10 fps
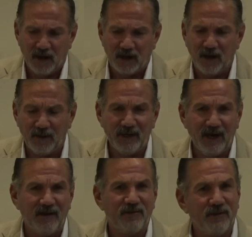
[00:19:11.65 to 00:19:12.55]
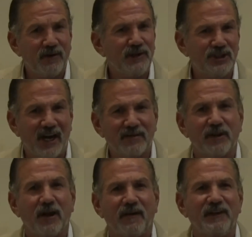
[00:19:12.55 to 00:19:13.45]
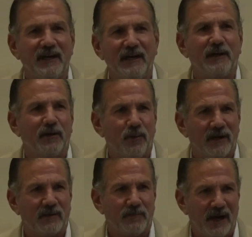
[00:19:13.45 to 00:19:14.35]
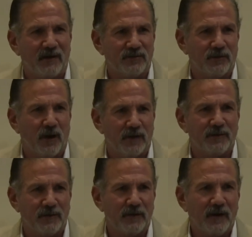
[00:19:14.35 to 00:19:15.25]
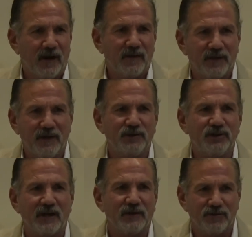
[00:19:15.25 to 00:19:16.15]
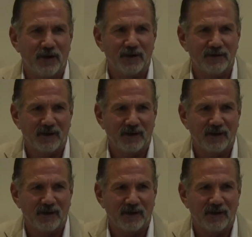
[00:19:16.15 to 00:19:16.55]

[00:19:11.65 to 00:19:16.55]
And Ibogaine is very gentle on the ego when compared to other entheogenic drugs.